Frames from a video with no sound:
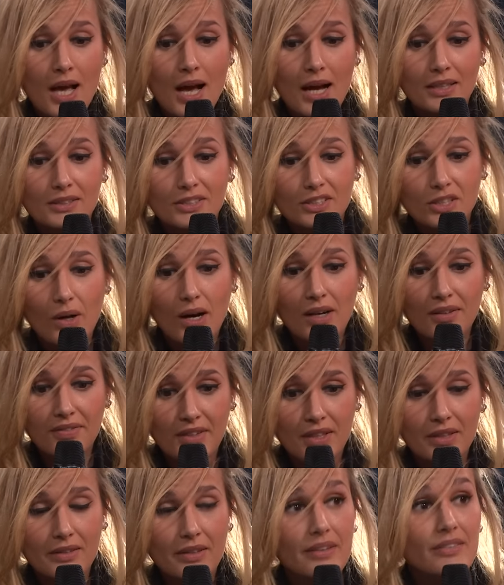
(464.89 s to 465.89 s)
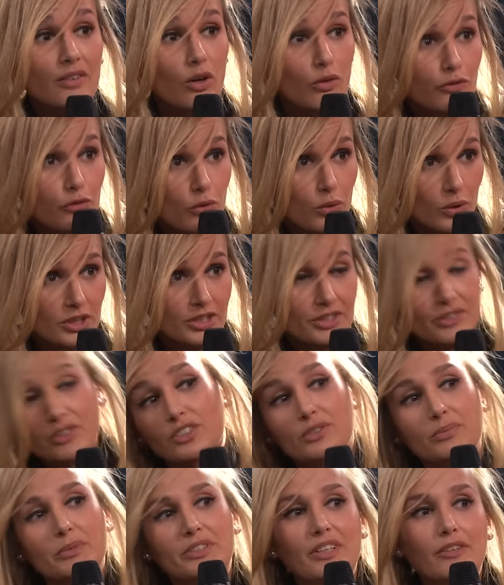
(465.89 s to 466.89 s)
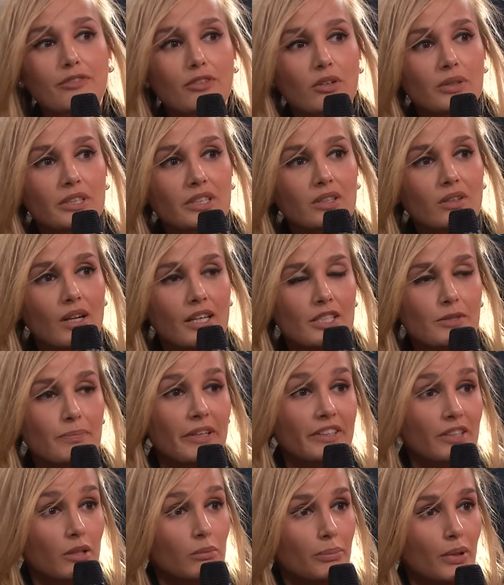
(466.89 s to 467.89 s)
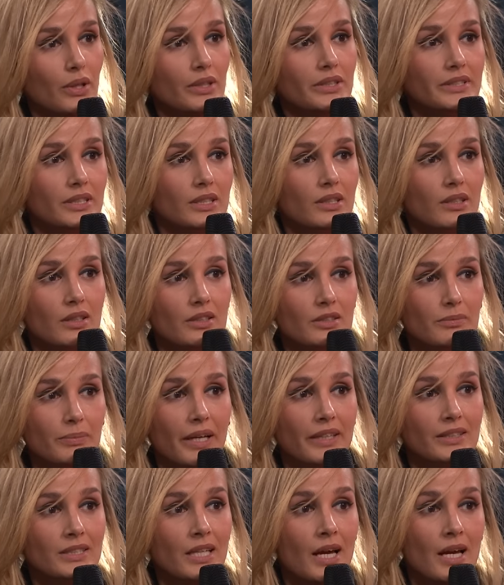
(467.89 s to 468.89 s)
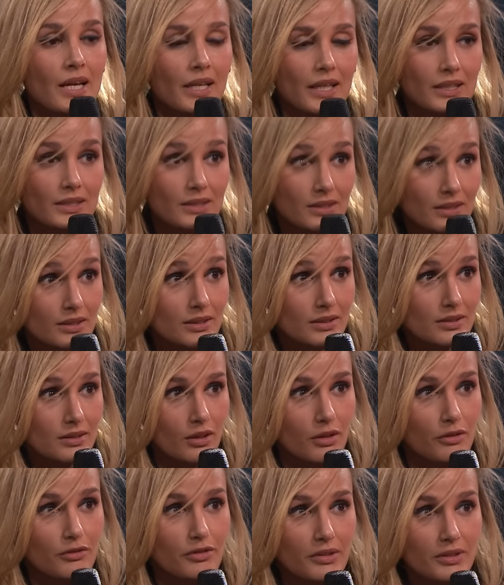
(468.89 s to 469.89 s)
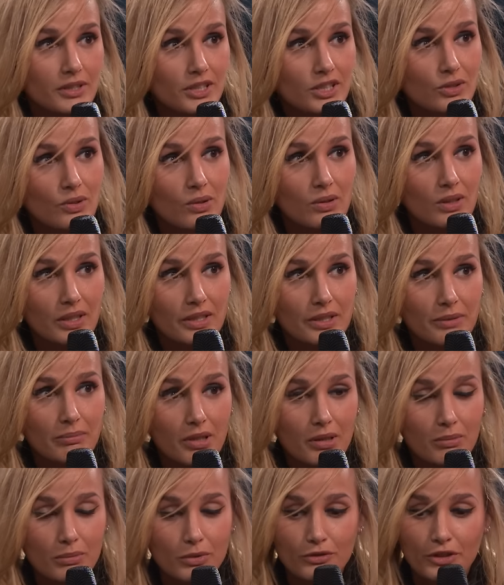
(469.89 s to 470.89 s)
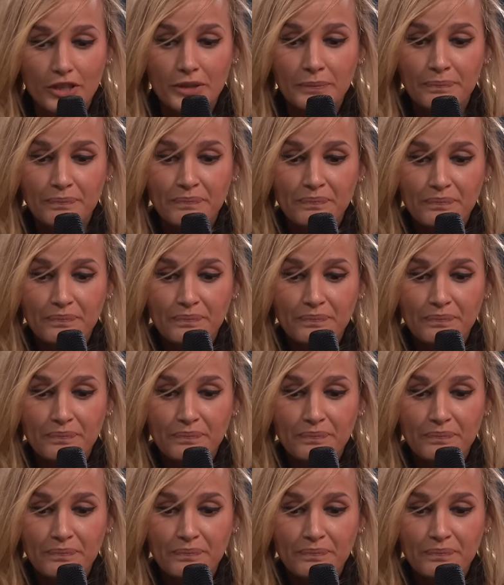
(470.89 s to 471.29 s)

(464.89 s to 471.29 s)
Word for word: And so I think that of course this metaphorical aspect and political aspect exists uh, very strongly in my movie